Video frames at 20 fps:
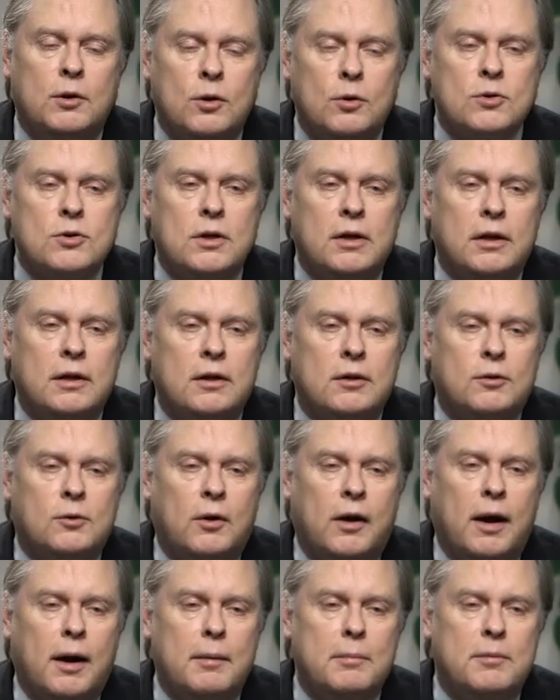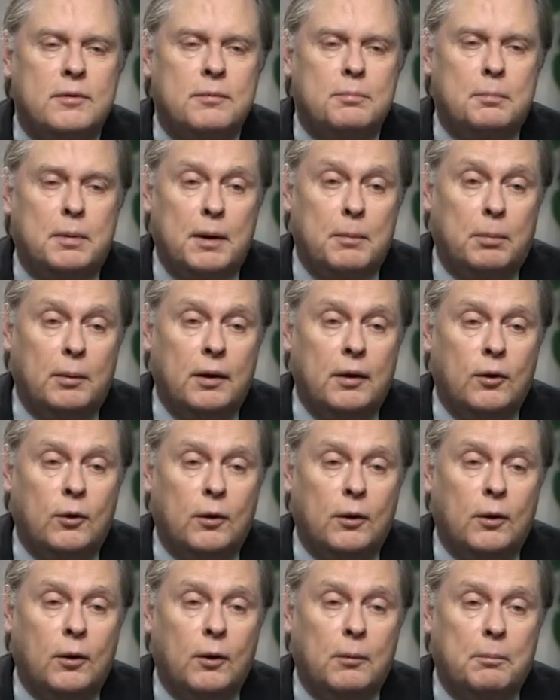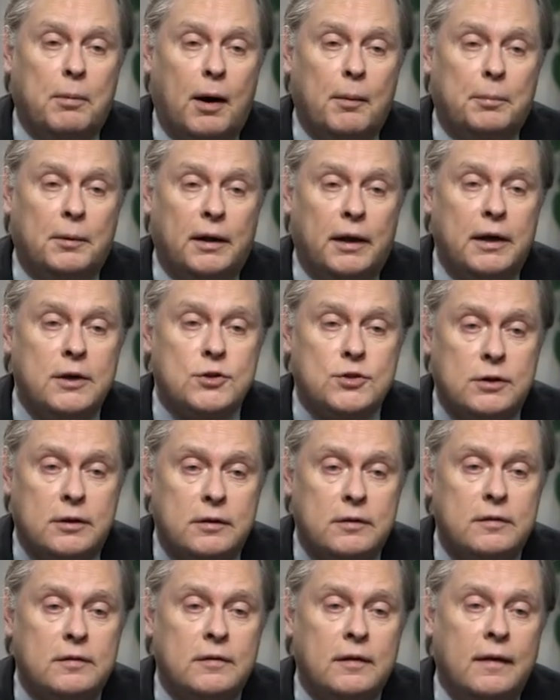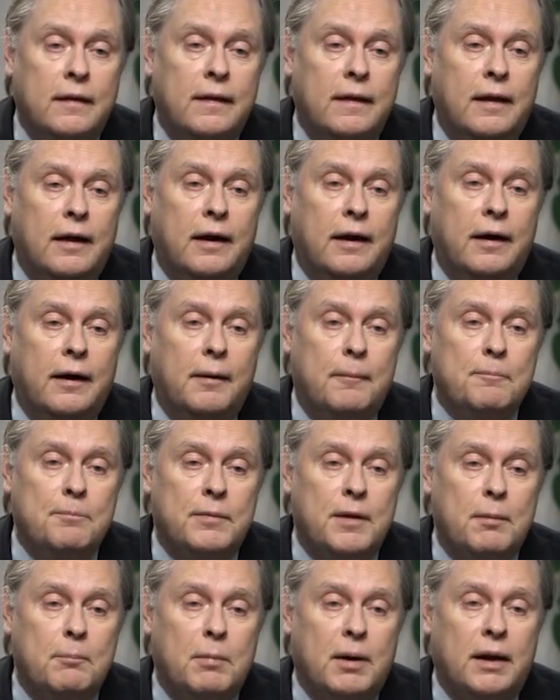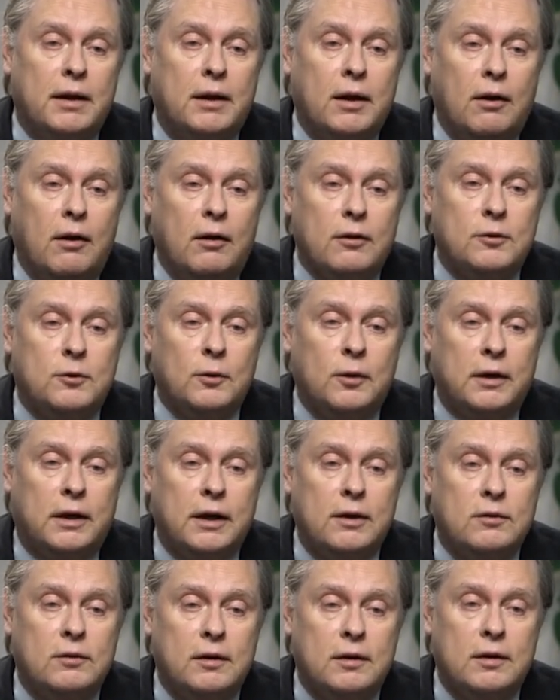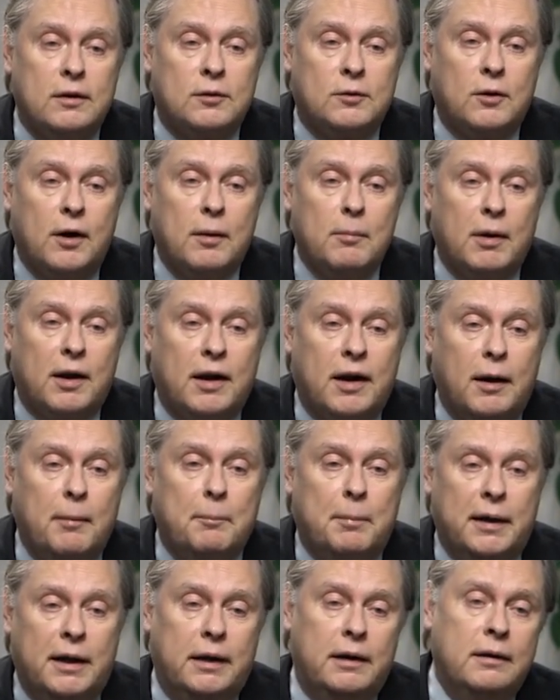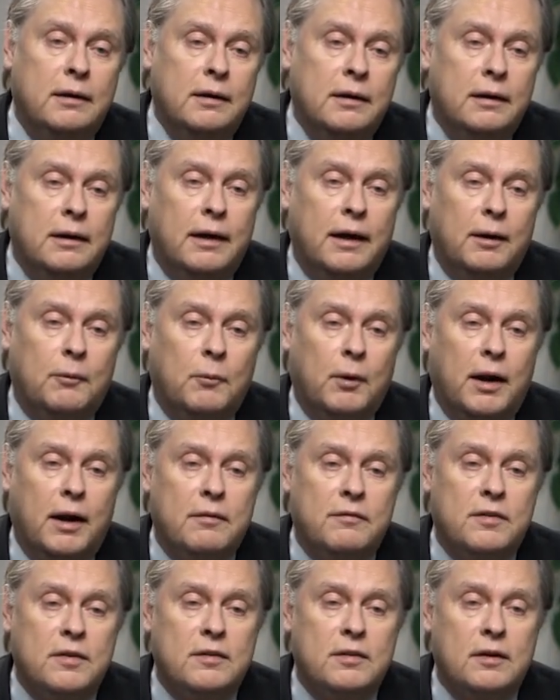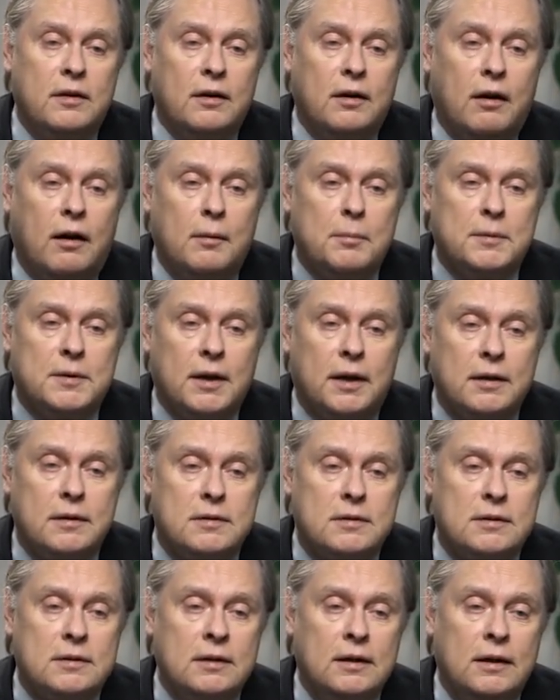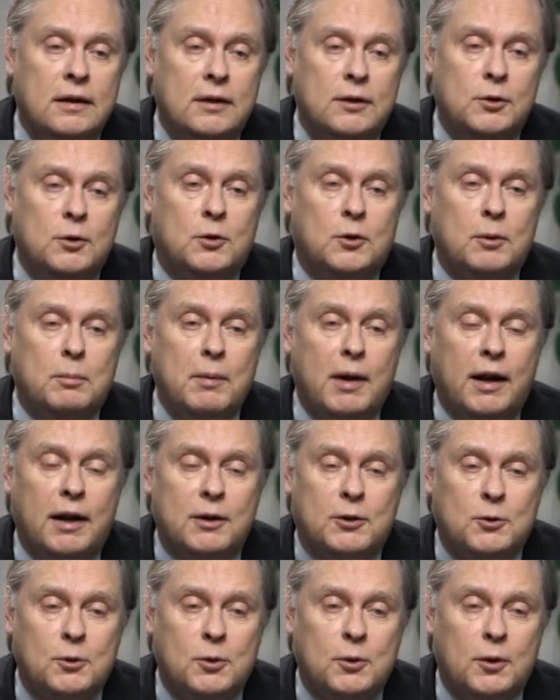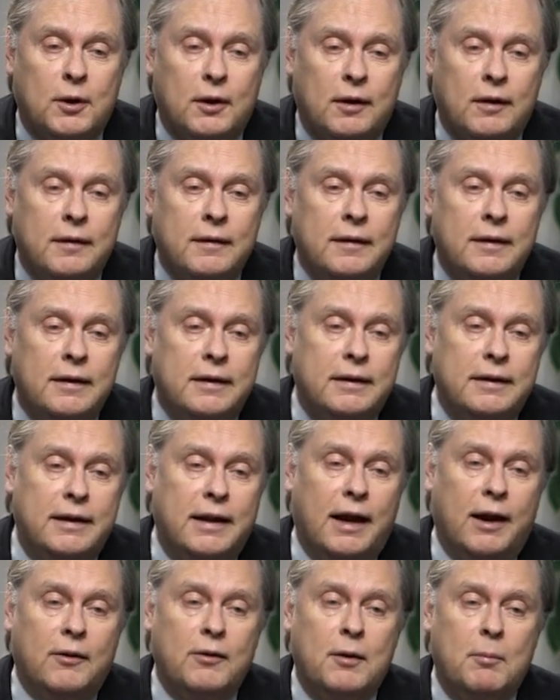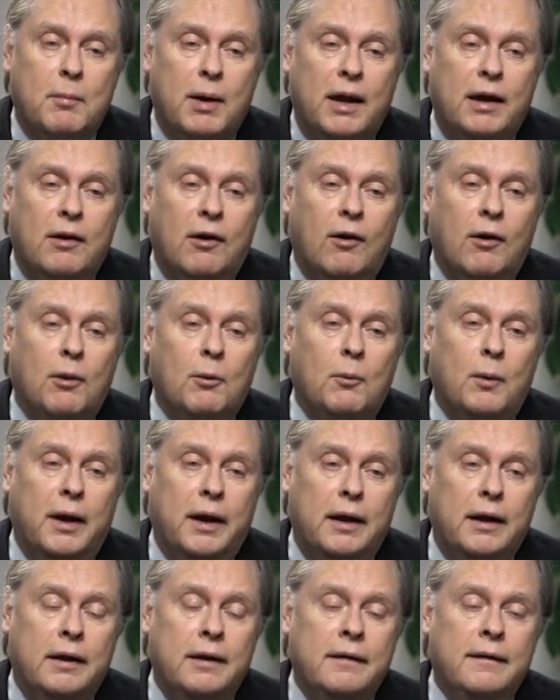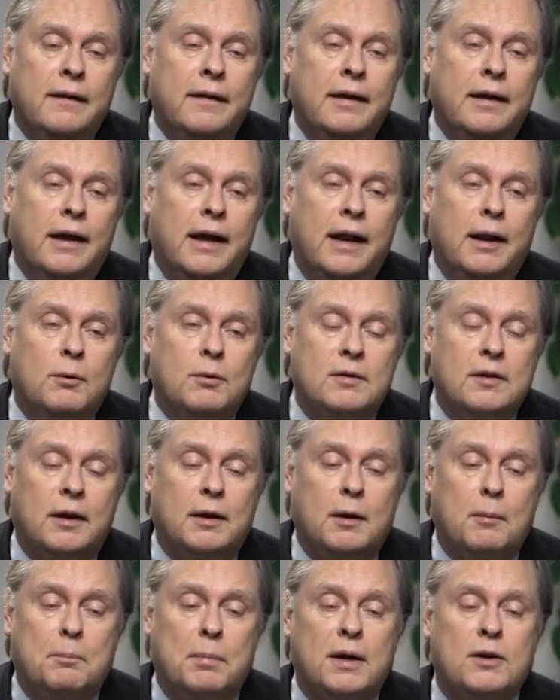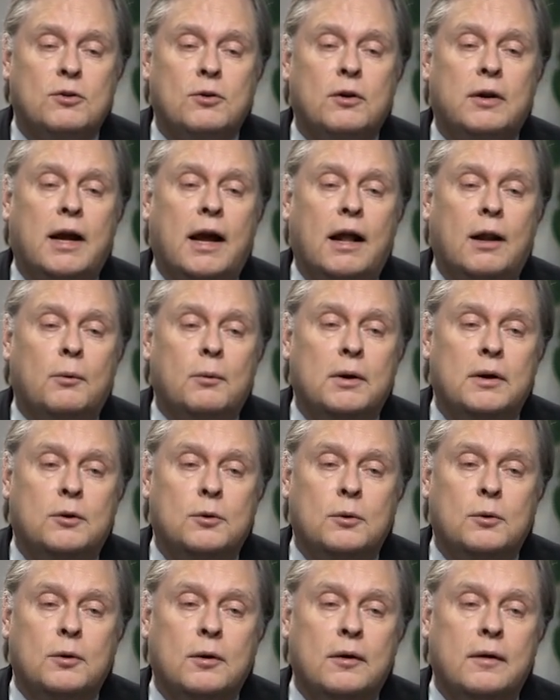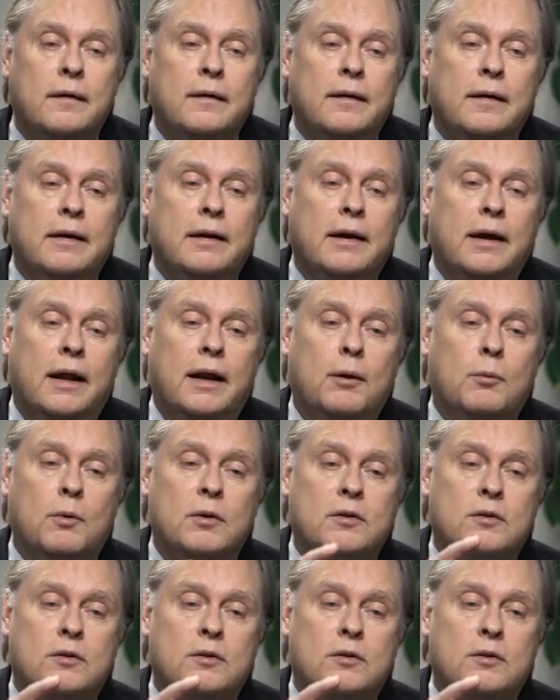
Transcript: It usually describes people or populations, but it can also occasionally describe a company. And when I visited OpSens, you took me on a tour down the main hallway, and it was like a picture gallery tour, and it